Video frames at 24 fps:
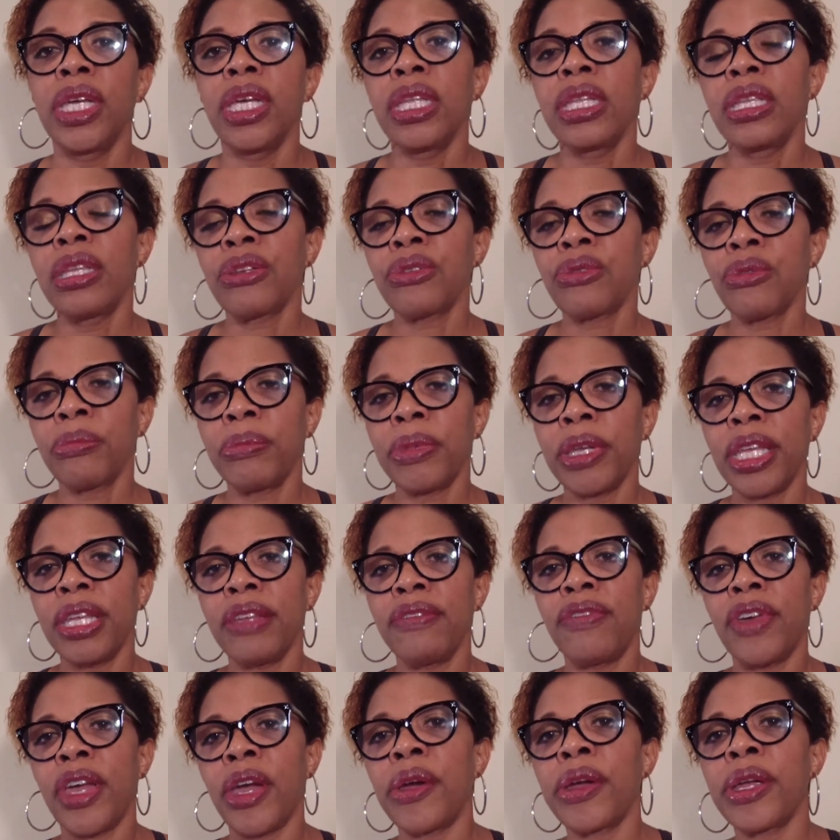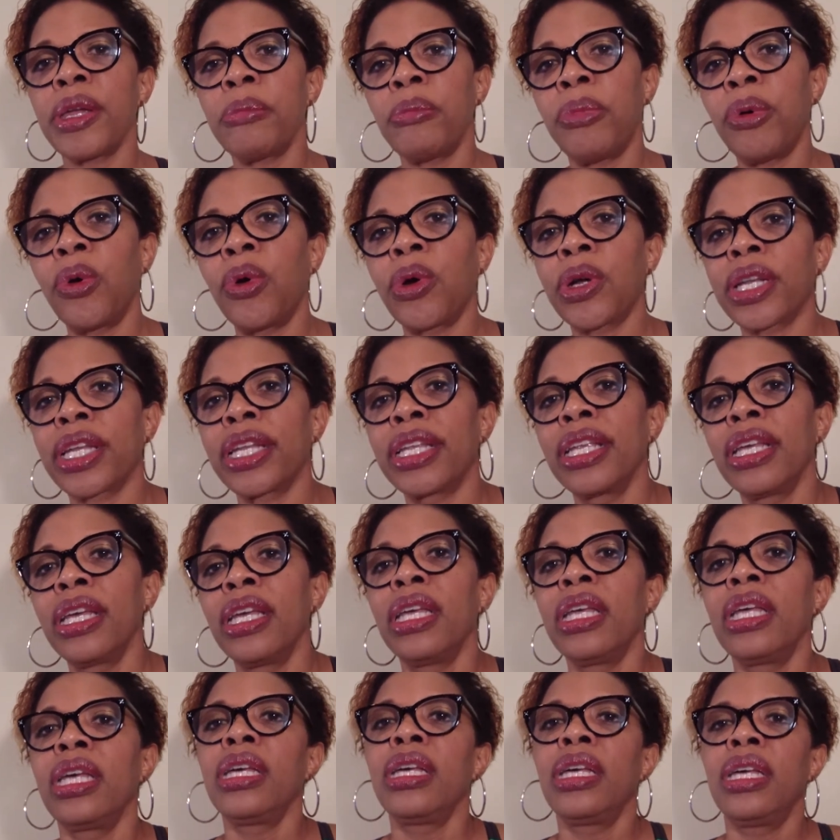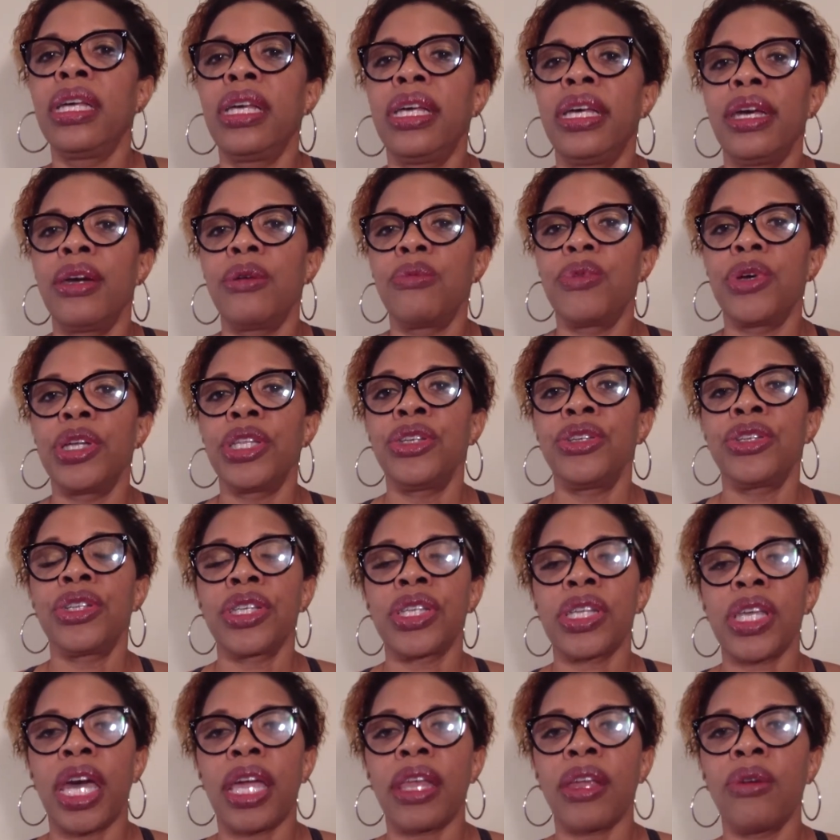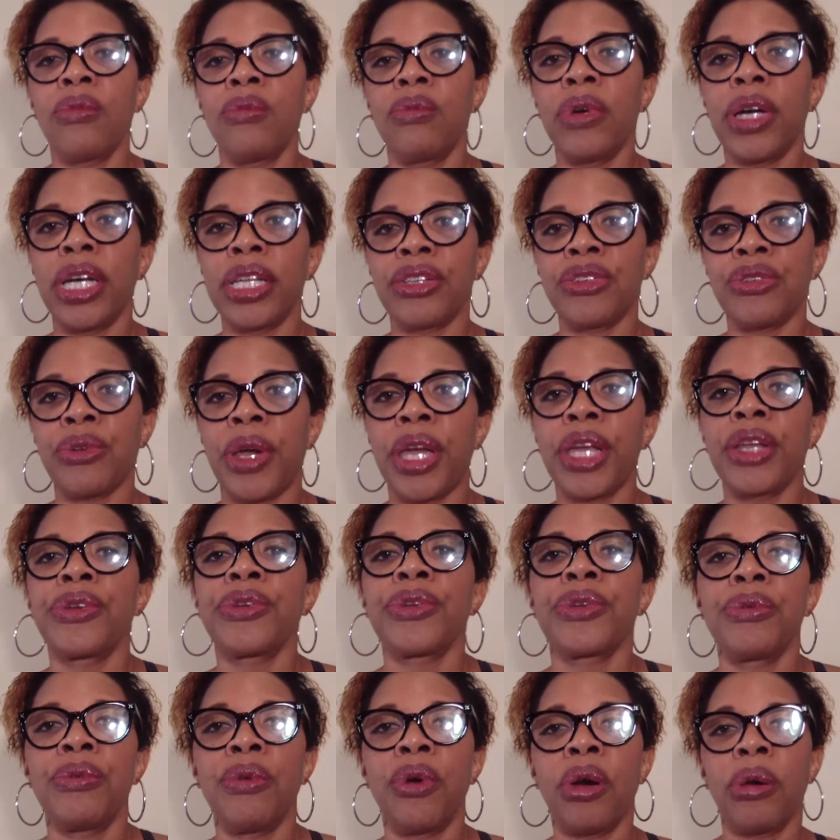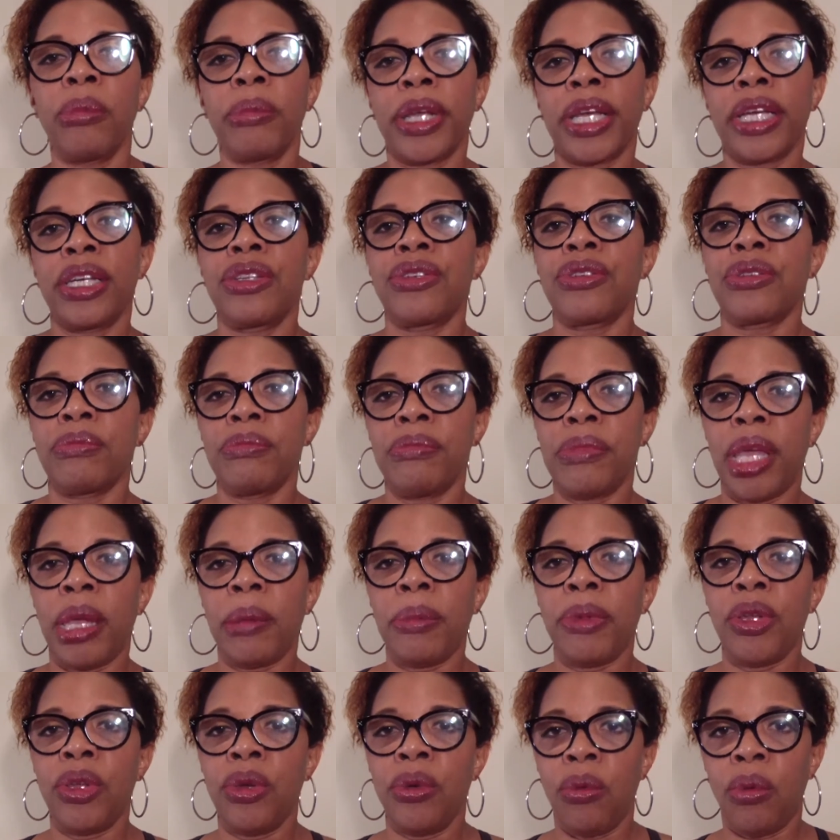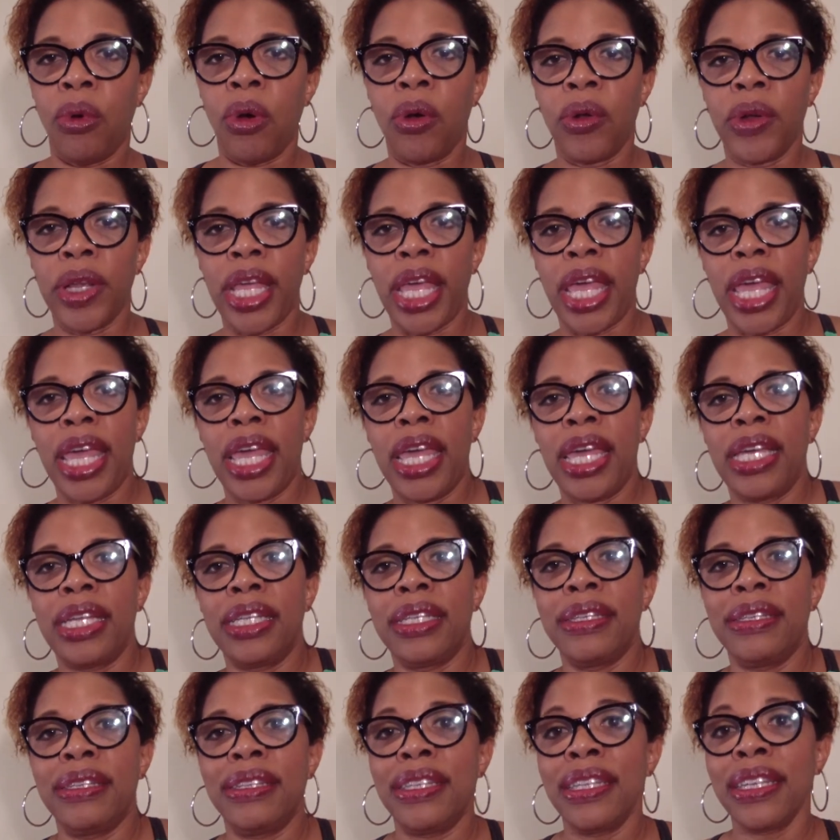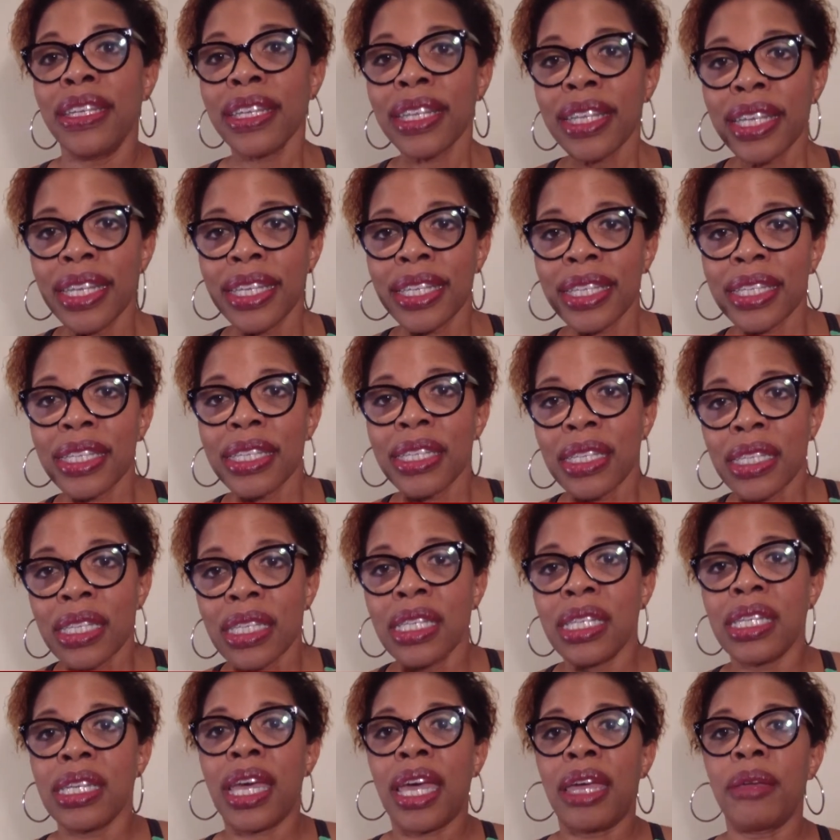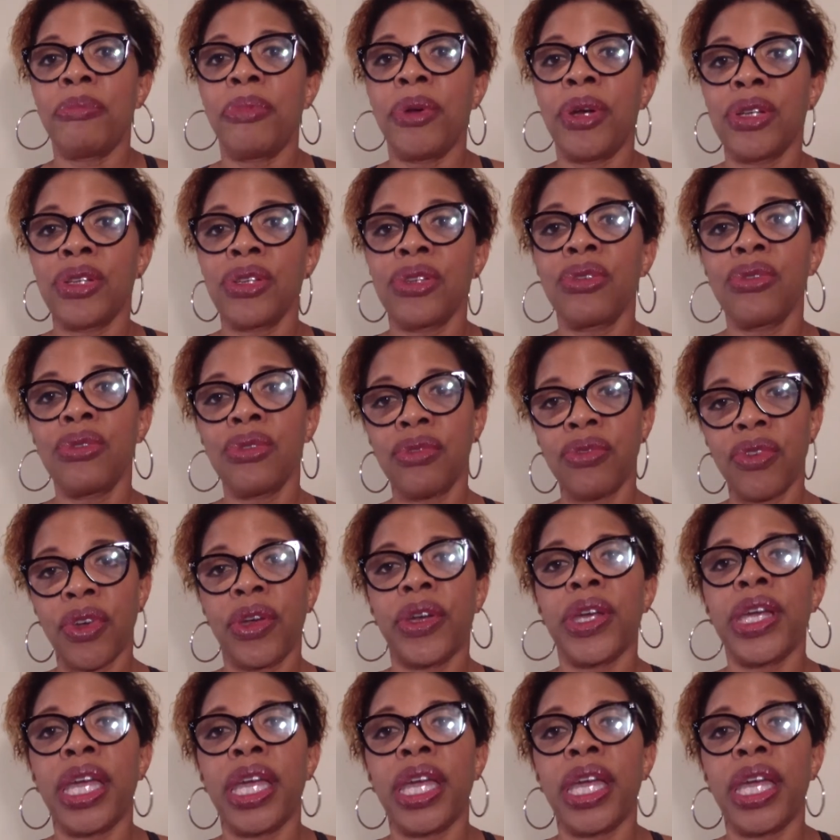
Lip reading: This will be very important when you decide on what trainer you want, because maybe you want a Jillian type person who's very